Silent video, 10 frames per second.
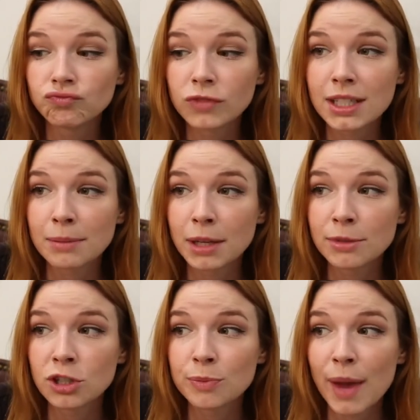Sometimes
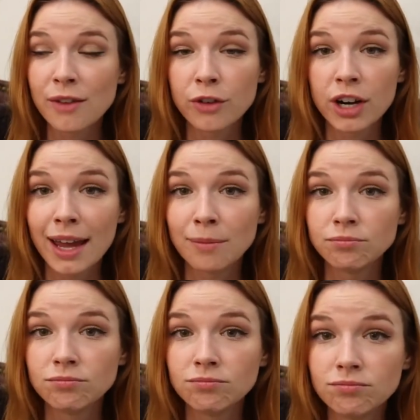you're just paying for a name.
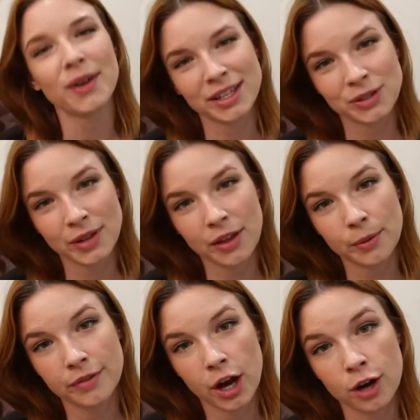Okay, so now that
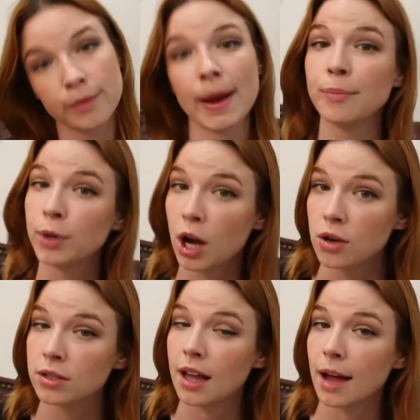we've gone over my pros,